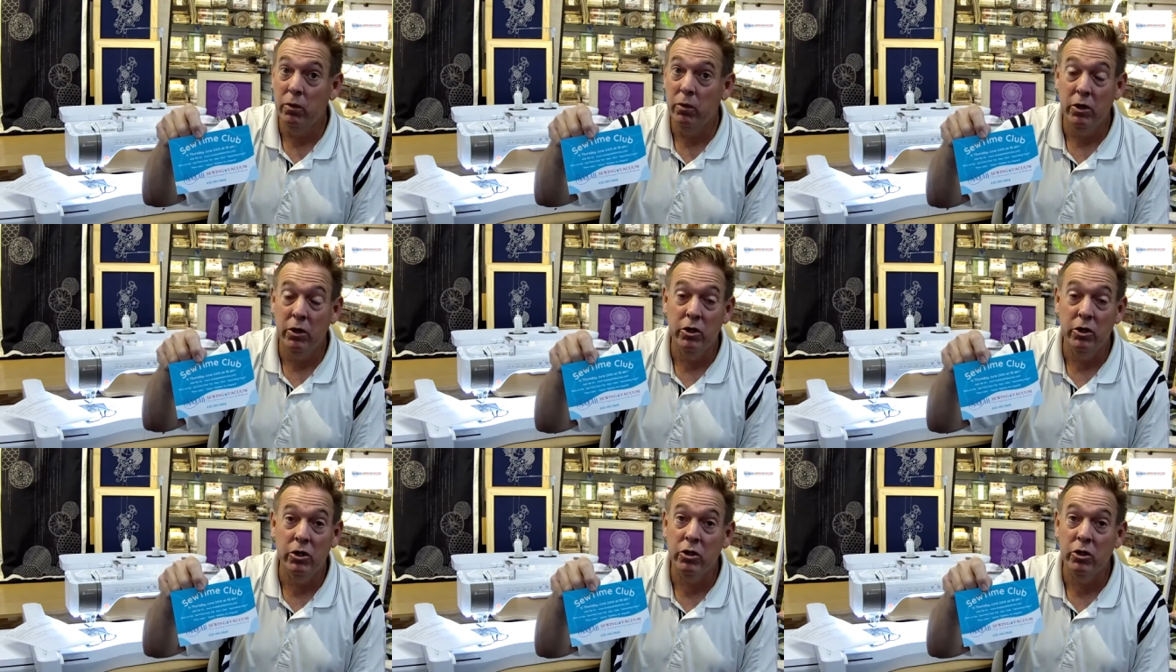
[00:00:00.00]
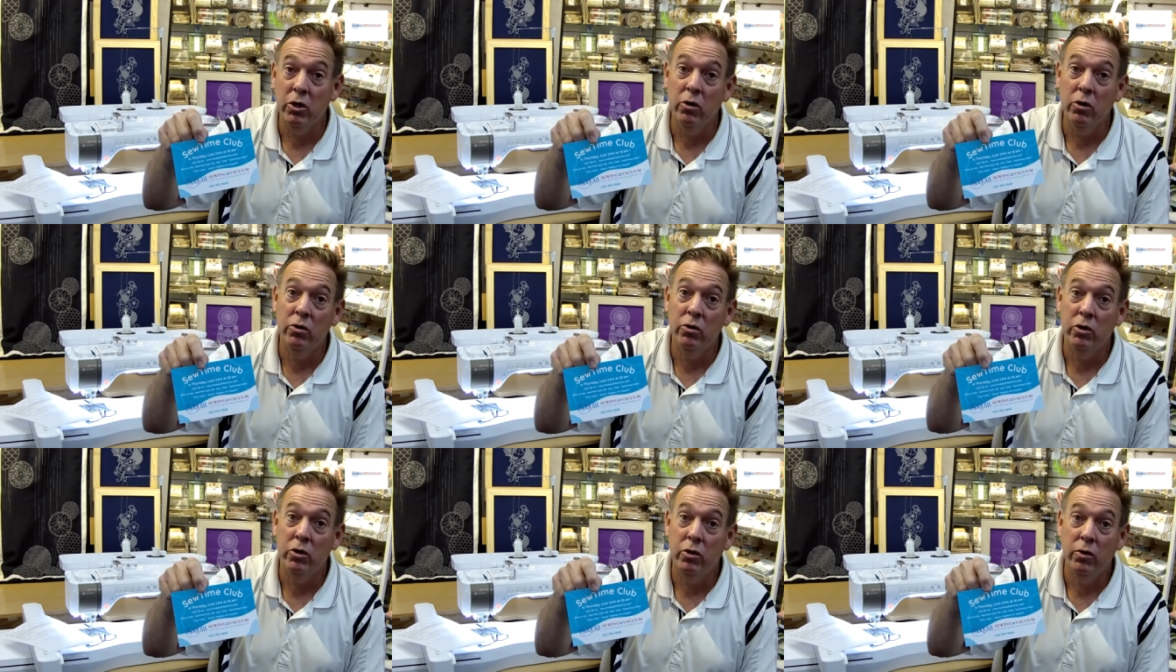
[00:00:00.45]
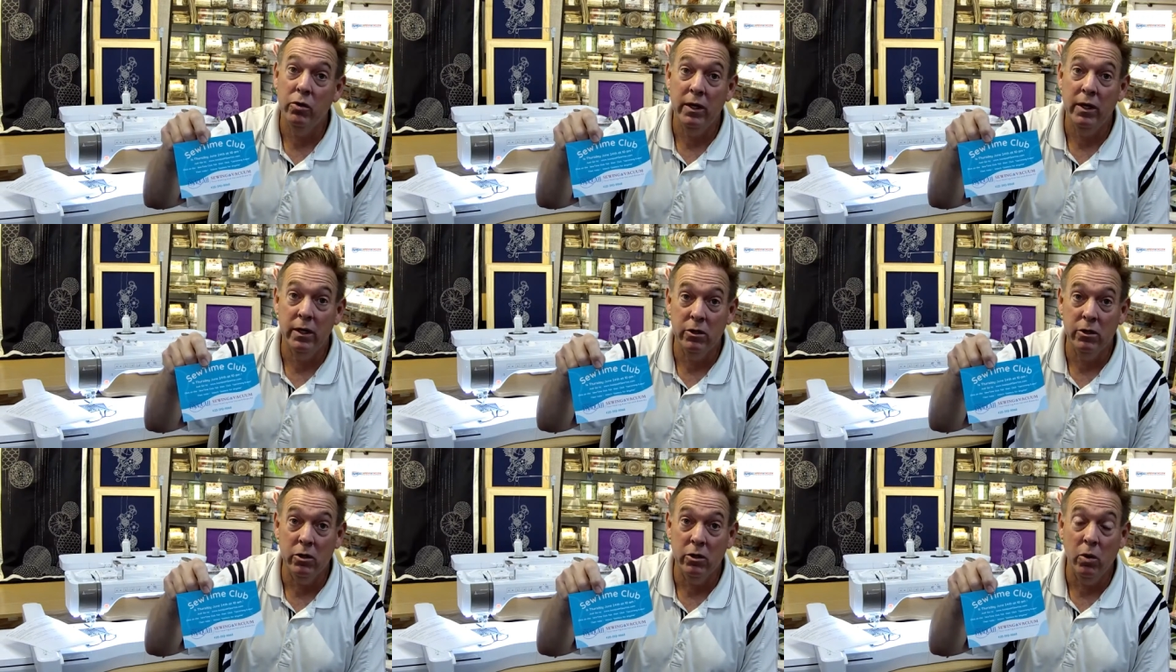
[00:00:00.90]
You just go to
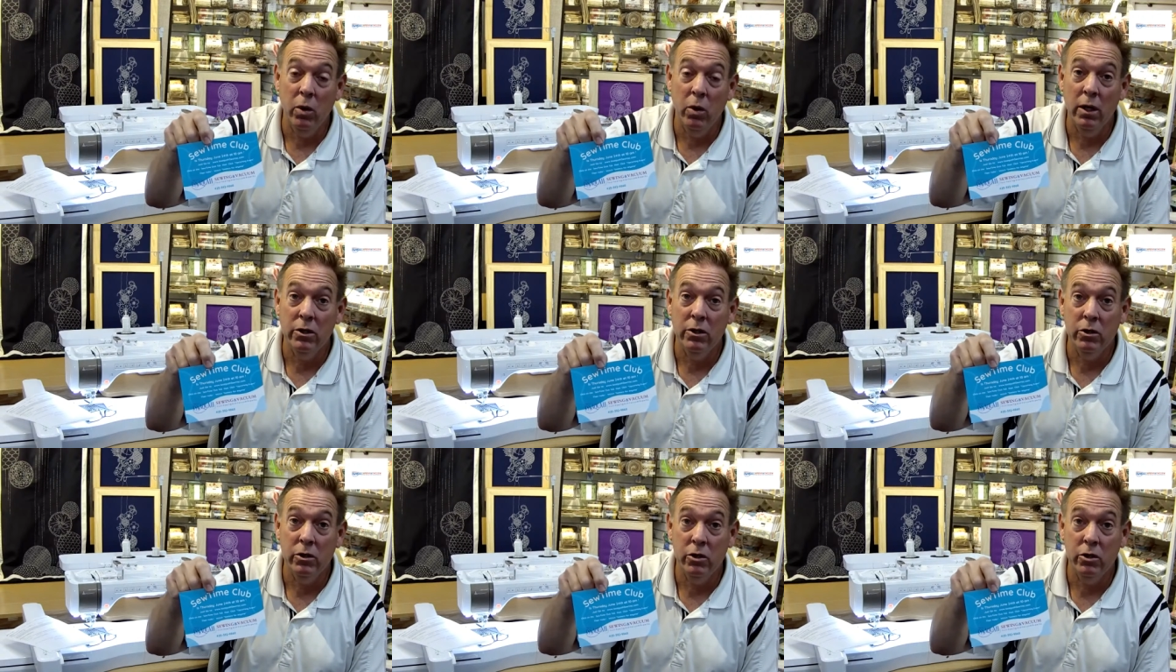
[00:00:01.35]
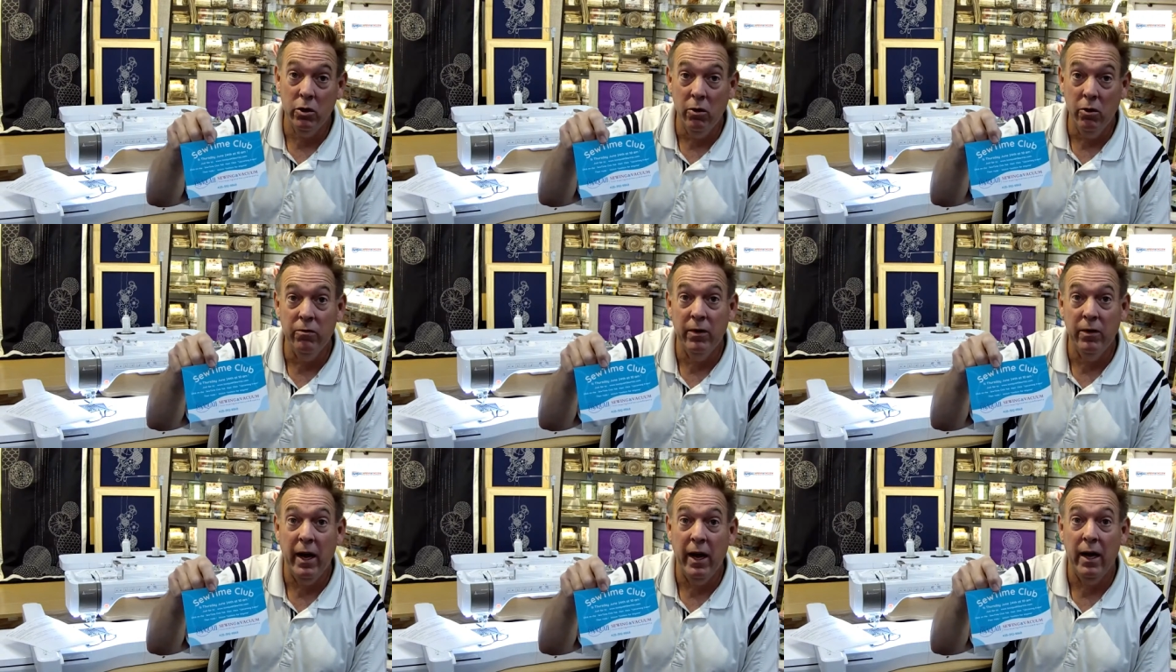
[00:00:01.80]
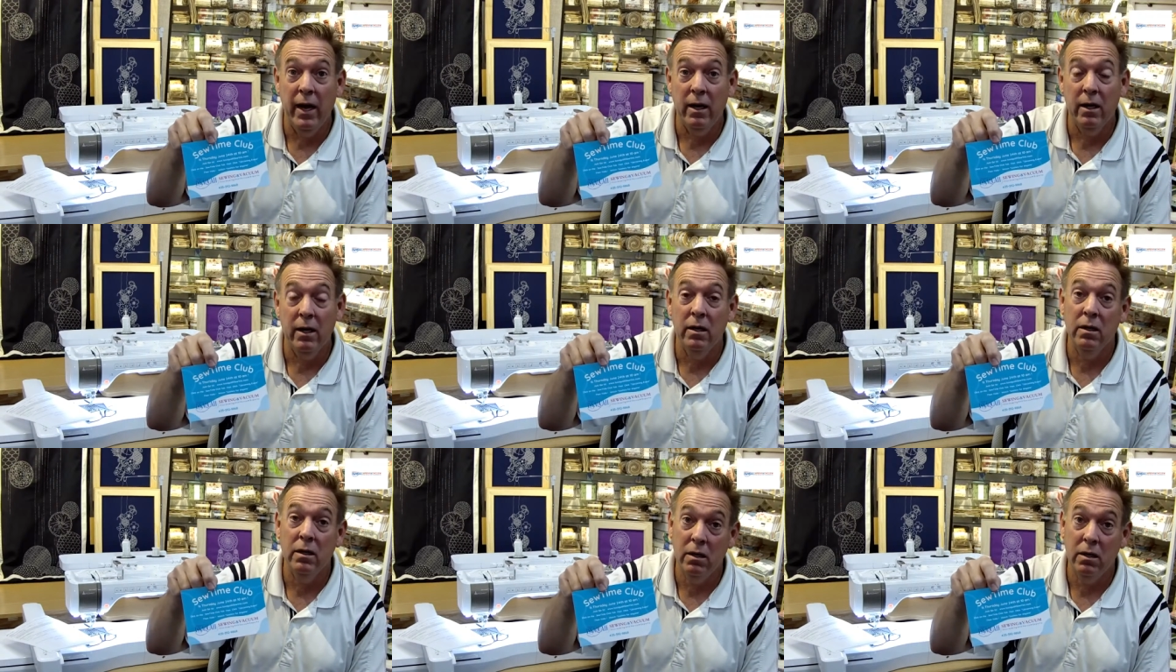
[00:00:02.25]

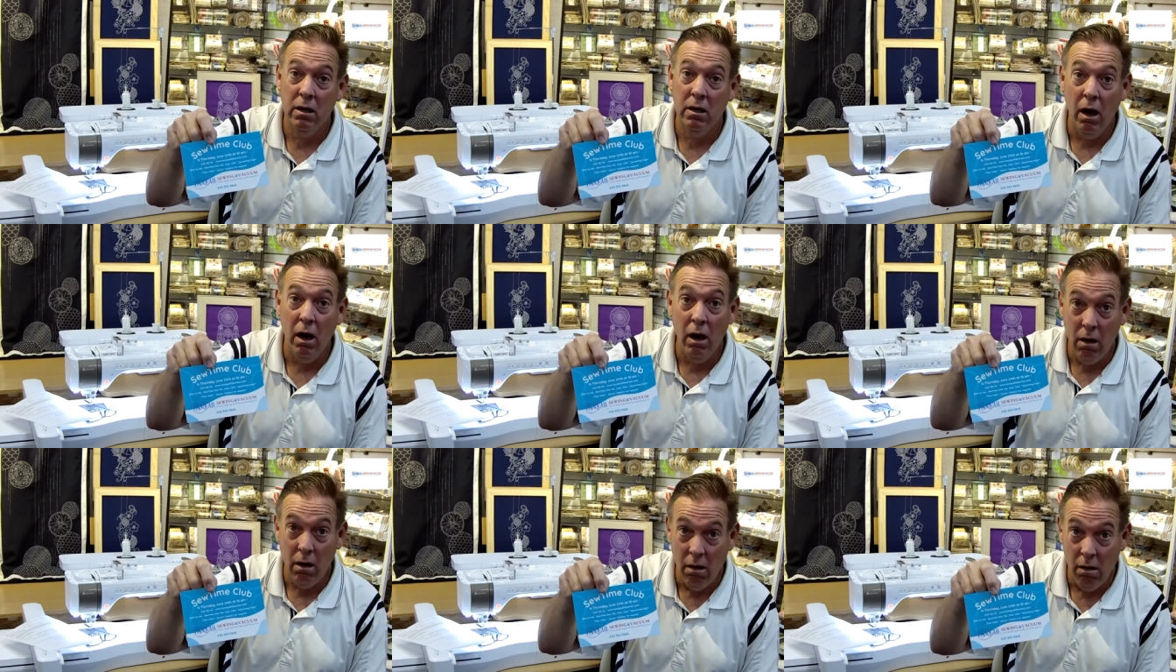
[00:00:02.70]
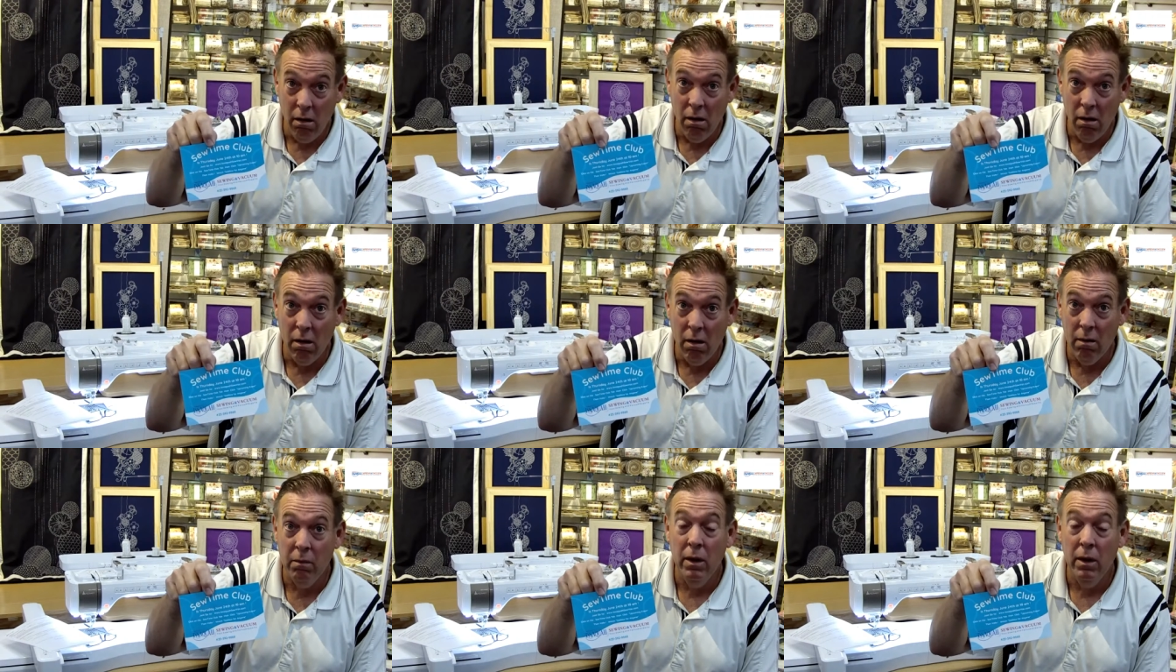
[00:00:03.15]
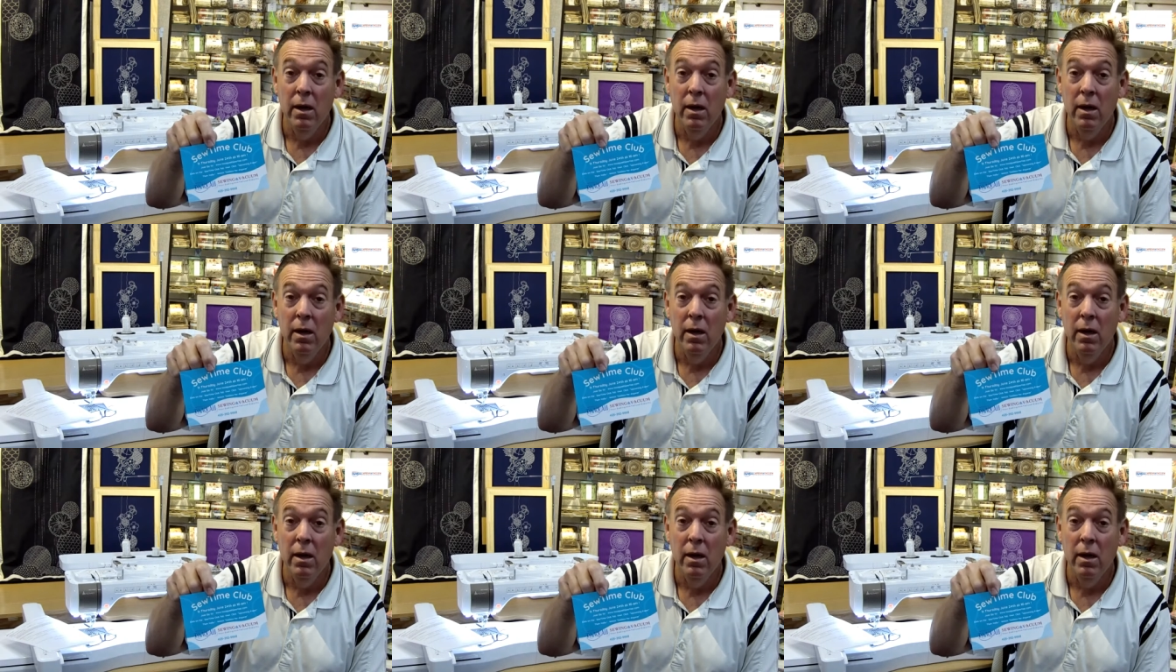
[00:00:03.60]
issaquahsewvac.com,